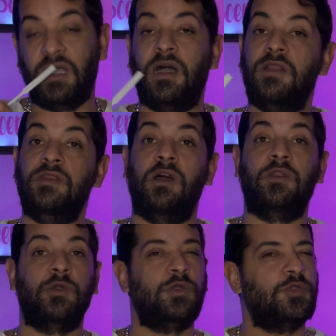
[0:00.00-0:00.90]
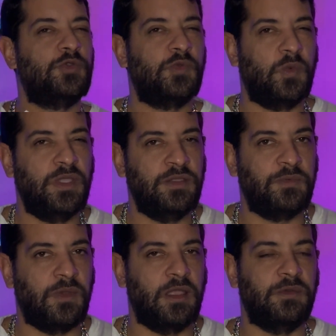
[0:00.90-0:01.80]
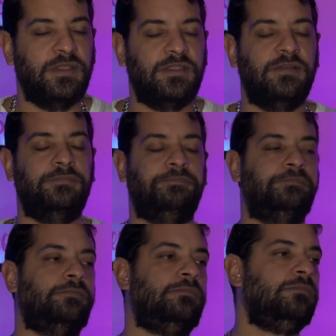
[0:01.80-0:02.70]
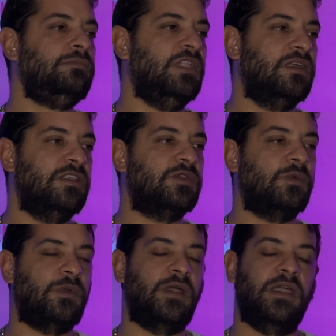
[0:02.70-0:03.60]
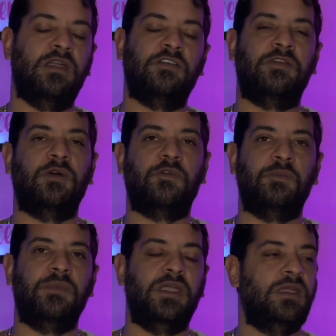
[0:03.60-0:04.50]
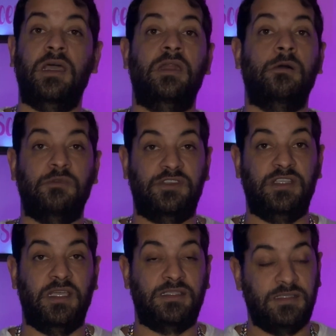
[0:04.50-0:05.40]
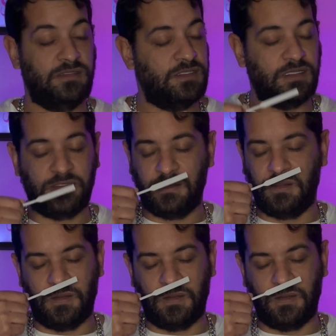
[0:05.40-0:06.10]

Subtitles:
Another sweet fragrance. And this one right here fell for me at number 6. Just